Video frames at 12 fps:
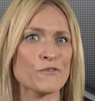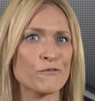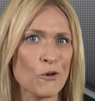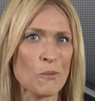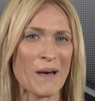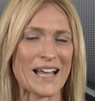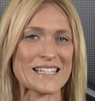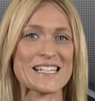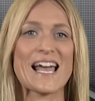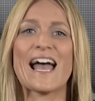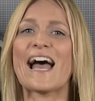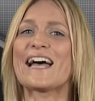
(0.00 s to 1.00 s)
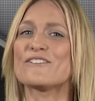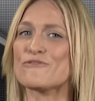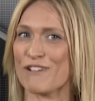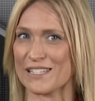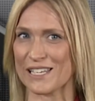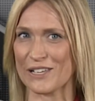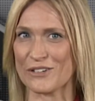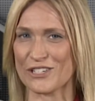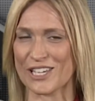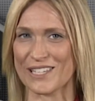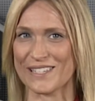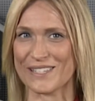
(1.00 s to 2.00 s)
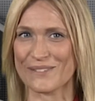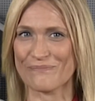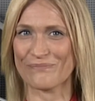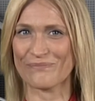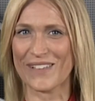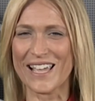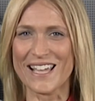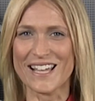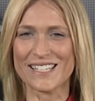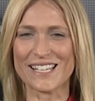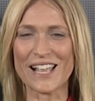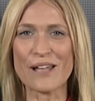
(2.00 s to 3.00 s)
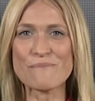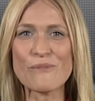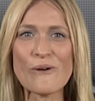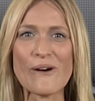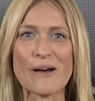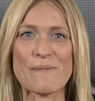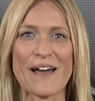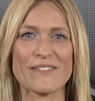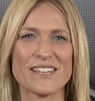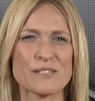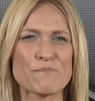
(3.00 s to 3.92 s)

formats and resolutions. To learn more about this